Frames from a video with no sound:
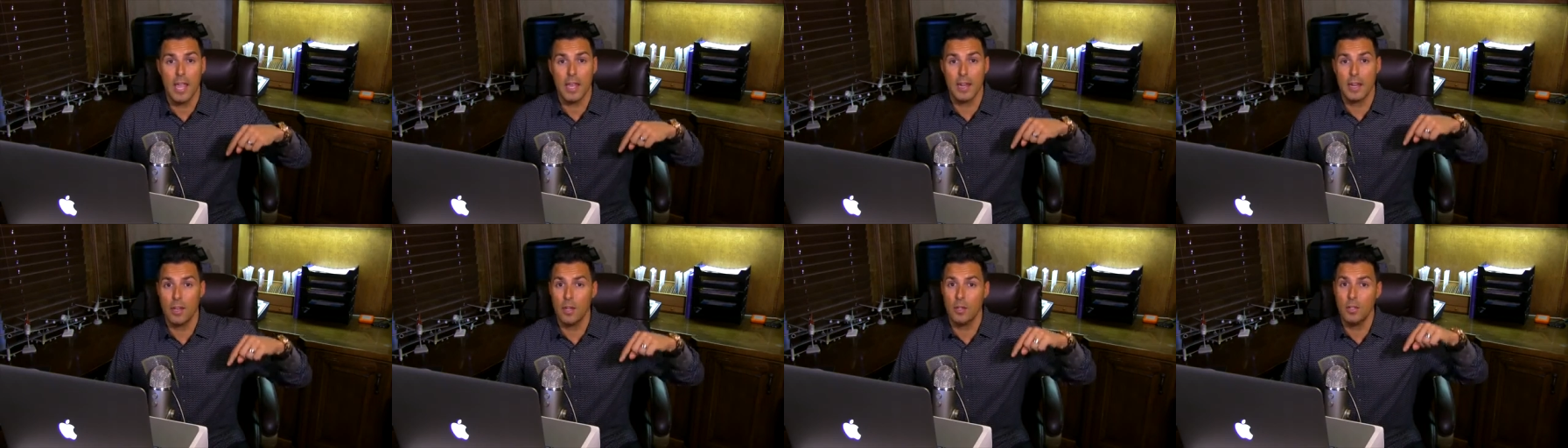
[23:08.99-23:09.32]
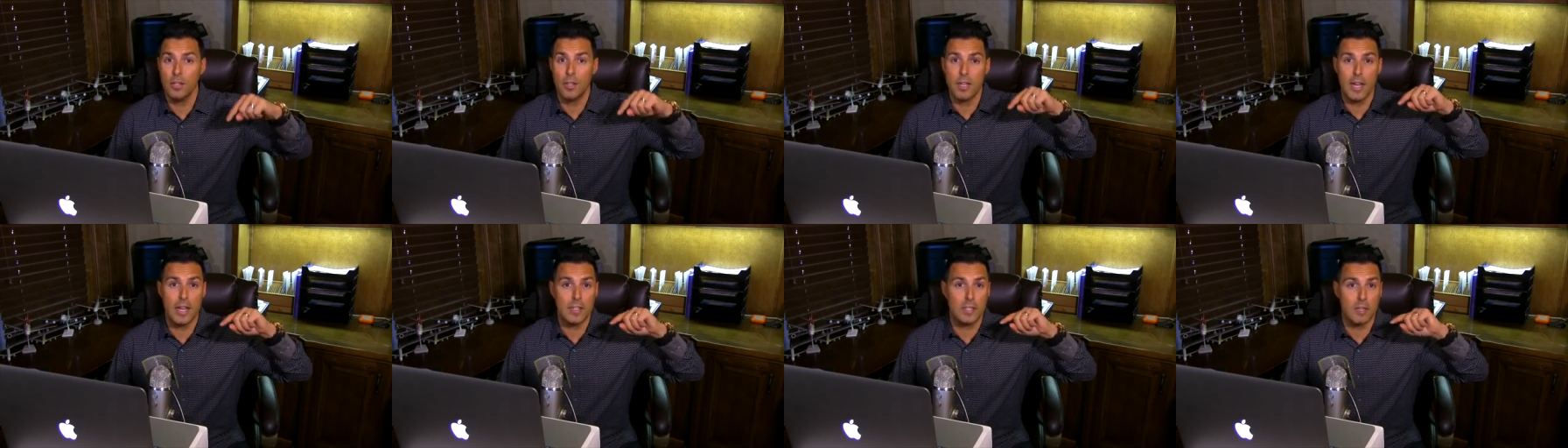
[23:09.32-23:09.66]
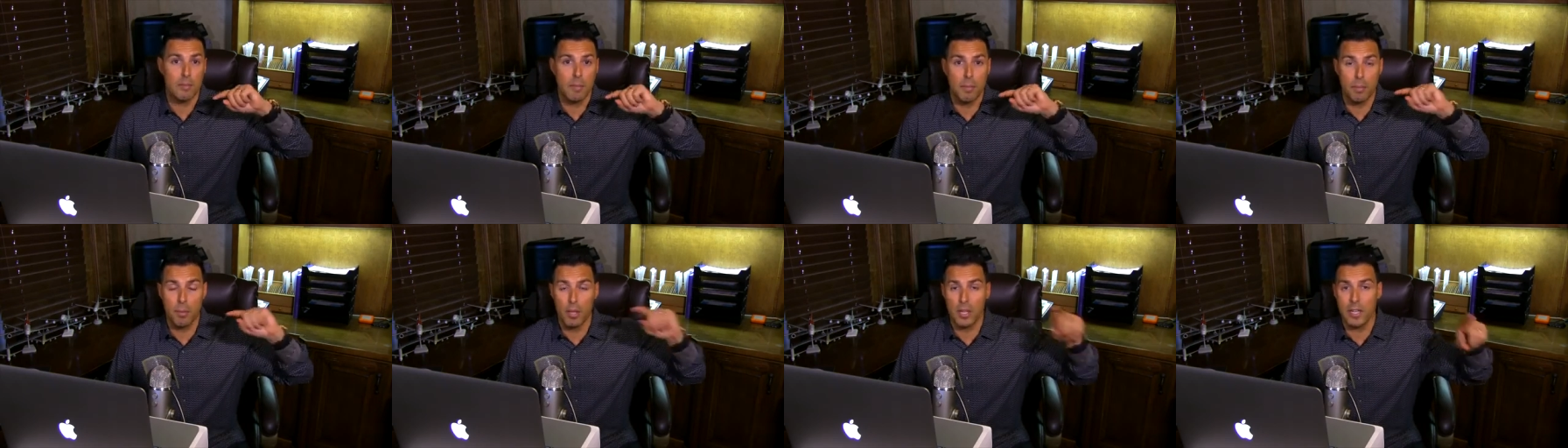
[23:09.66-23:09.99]
And I will see you
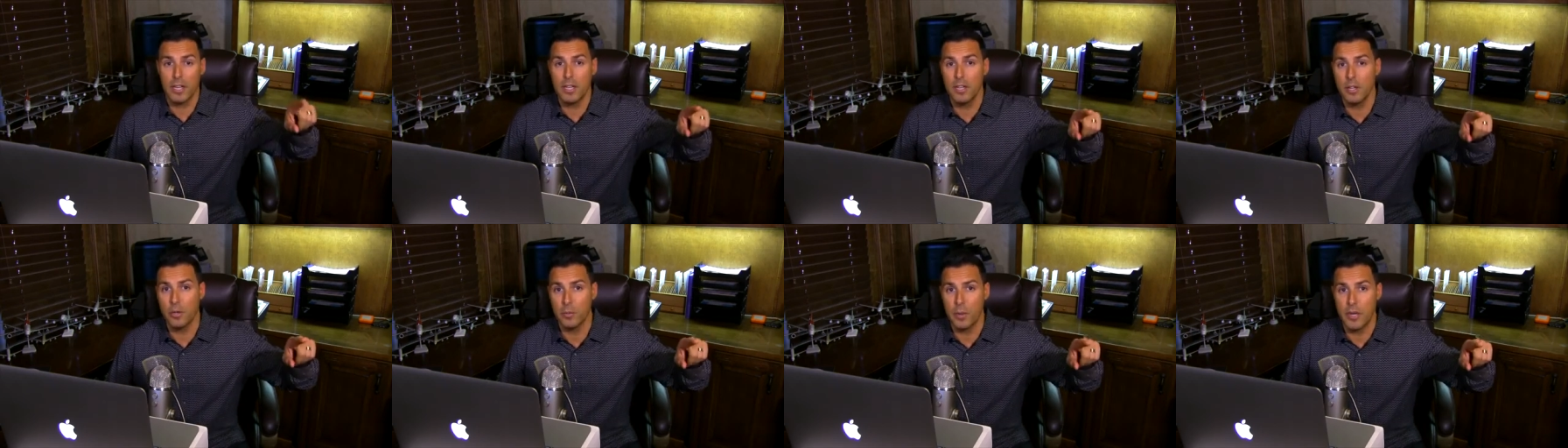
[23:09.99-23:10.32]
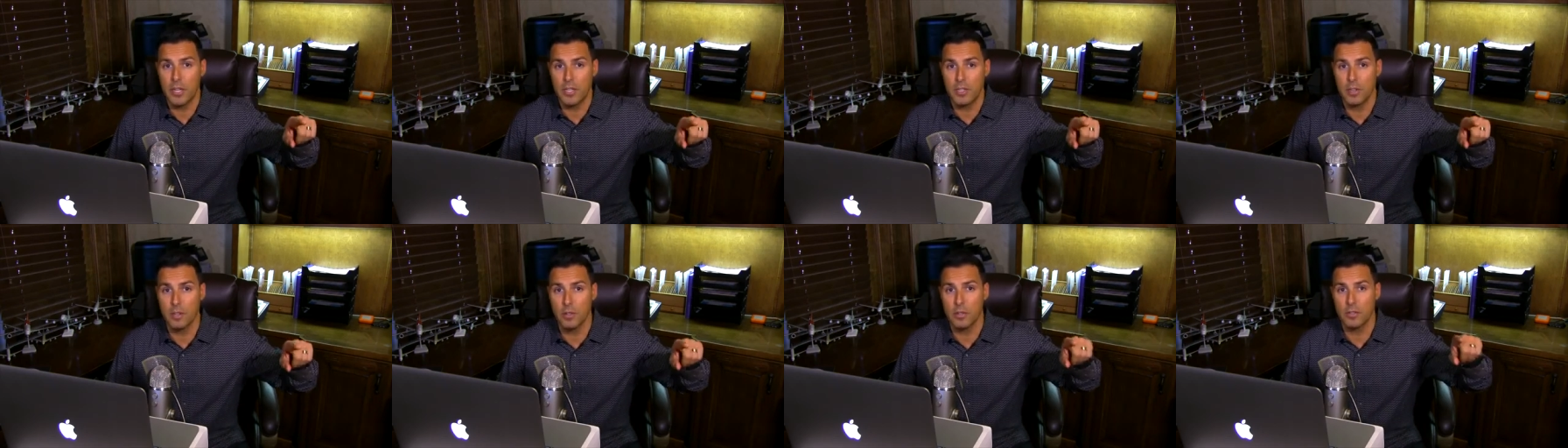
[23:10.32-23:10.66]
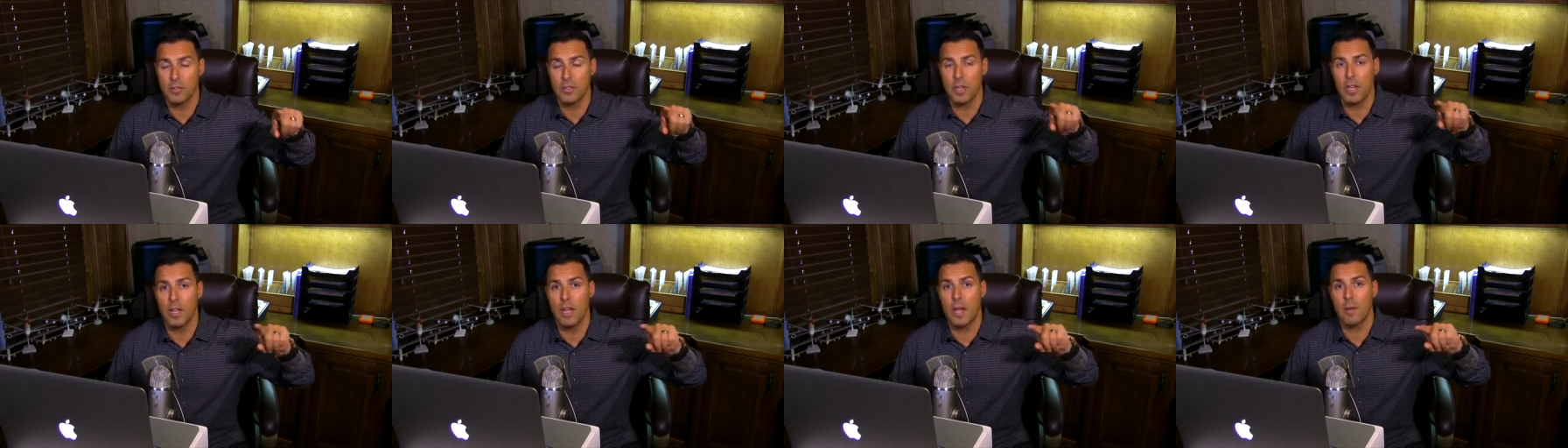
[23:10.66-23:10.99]
guys at
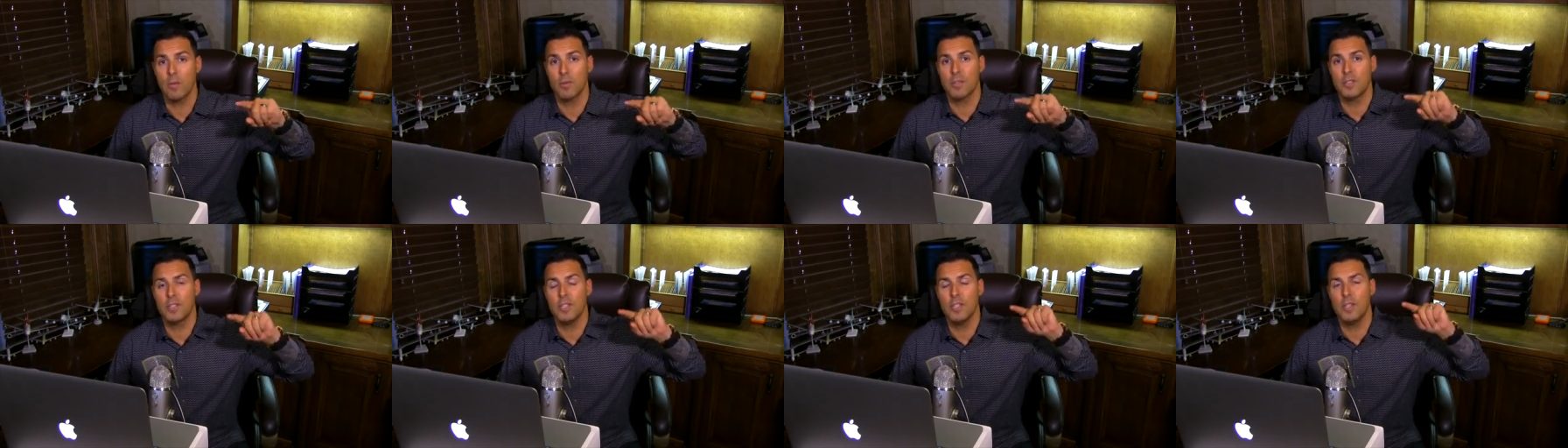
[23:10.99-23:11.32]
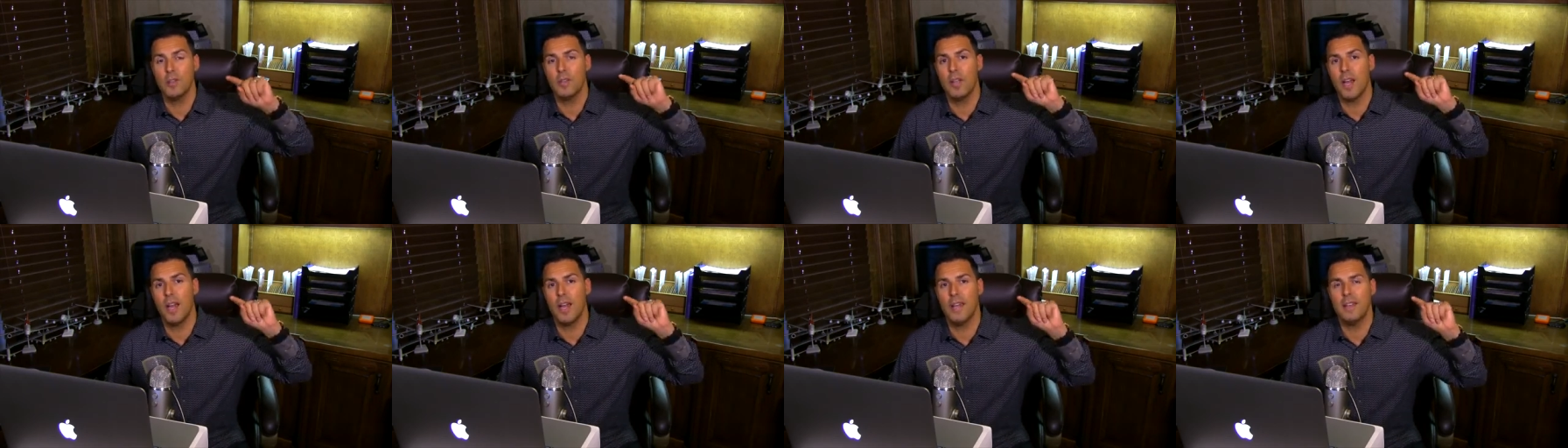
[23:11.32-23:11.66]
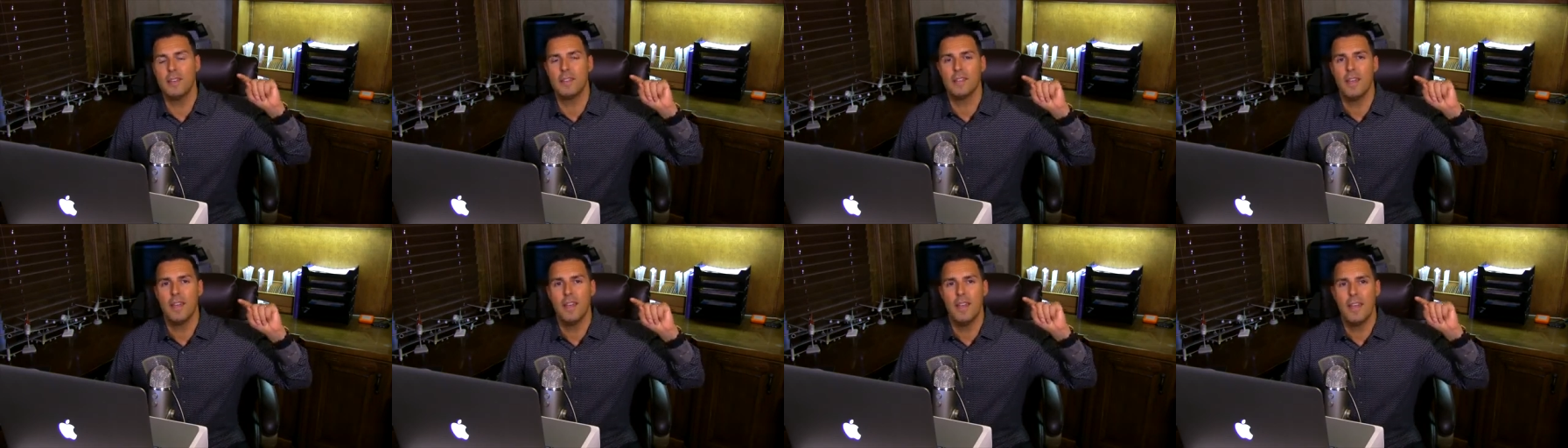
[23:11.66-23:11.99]
Momentum in Phoenix. All
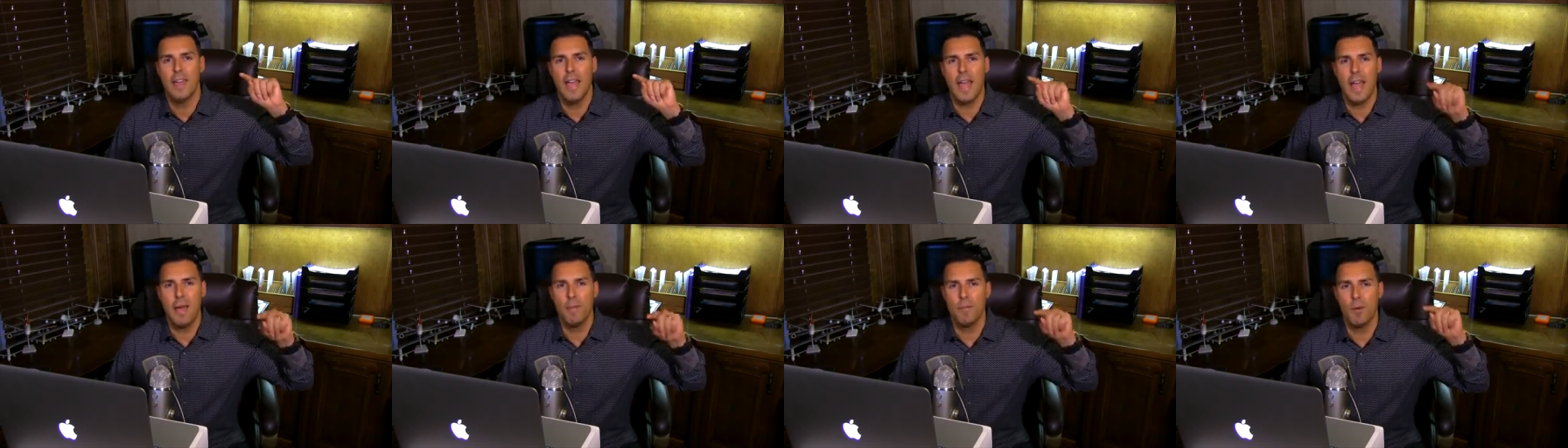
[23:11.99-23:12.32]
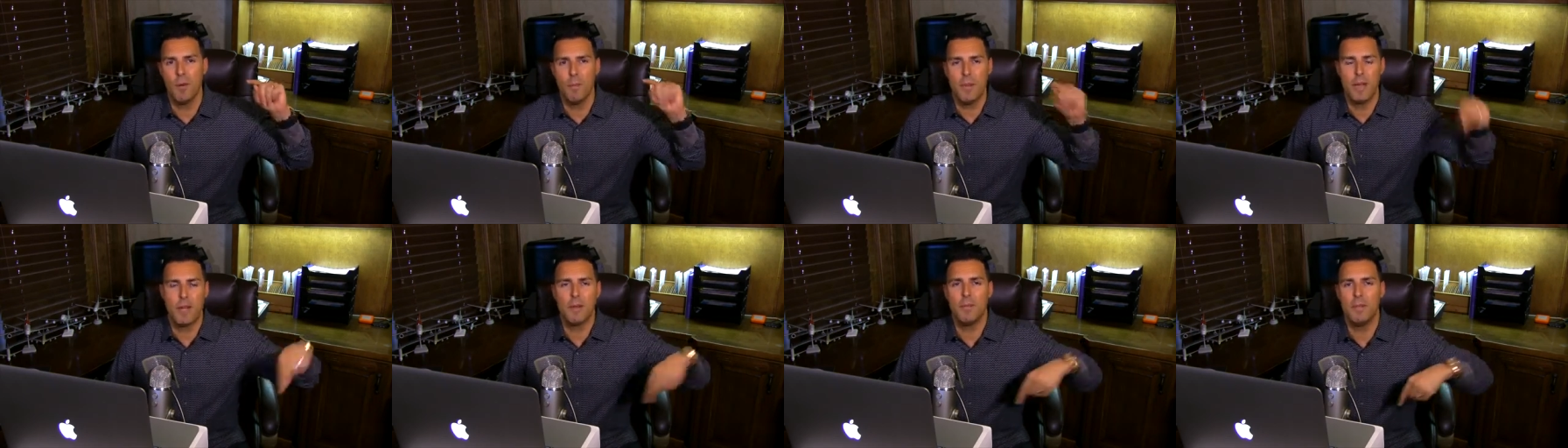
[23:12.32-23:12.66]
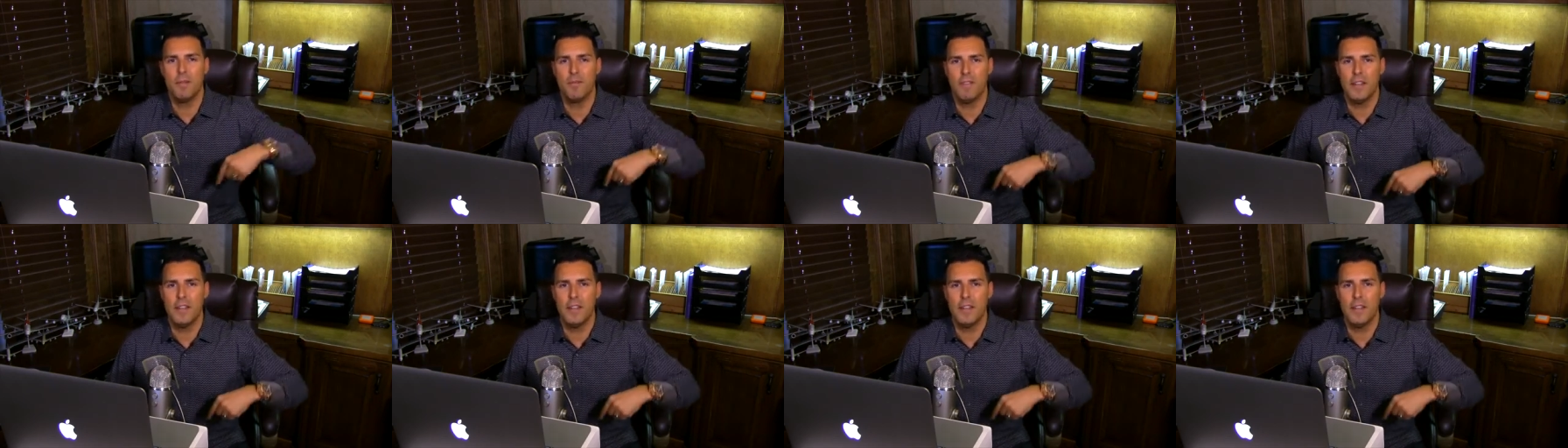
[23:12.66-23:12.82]
right, guys. See you later.